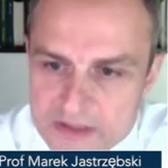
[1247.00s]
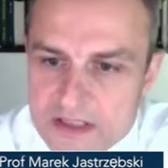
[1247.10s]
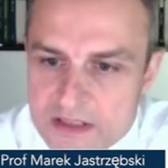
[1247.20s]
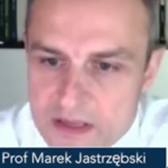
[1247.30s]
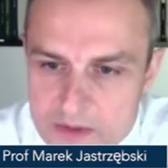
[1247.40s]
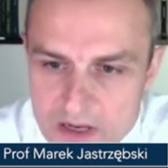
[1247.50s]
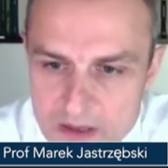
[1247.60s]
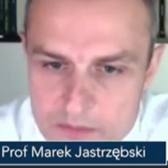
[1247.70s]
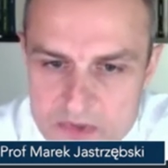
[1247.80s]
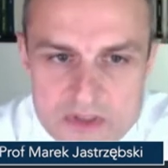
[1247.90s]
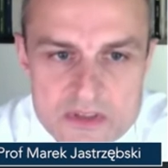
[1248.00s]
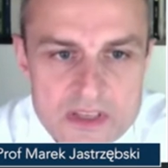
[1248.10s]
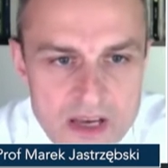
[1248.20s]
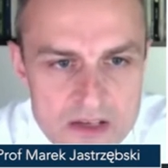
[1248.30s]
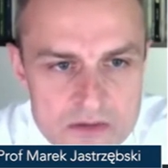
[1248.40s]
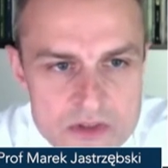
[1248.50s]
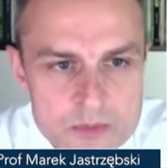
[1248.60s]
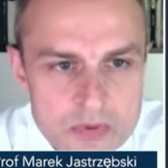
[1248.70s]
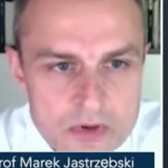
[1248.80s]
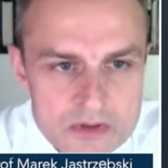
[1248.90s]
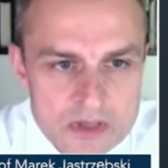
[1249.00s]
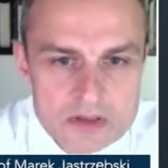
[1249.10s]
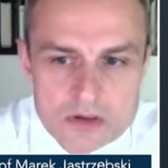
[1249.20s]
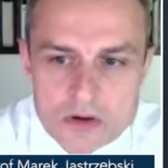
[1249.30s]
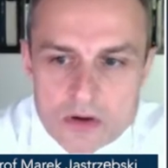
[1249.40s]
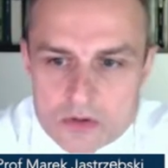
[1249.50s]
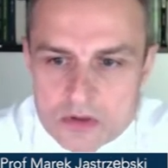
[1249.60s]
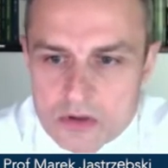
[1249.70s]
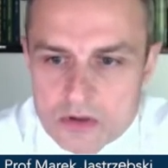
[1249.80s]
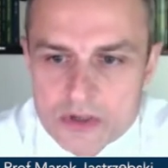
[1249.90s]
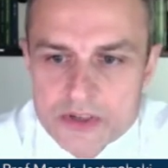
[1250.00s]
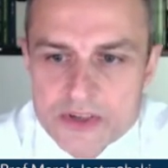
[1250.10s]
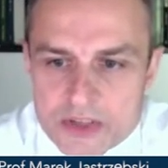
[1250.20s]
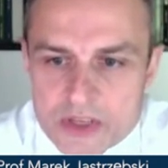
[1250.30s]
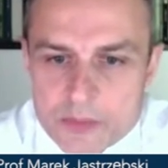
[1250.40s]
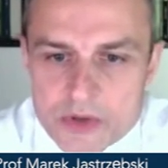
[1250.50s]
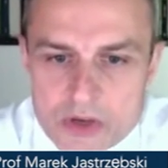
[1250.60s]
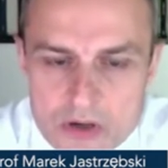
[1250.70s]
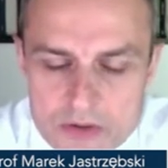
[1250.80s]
but at the same time, this is the kind of response that is also risky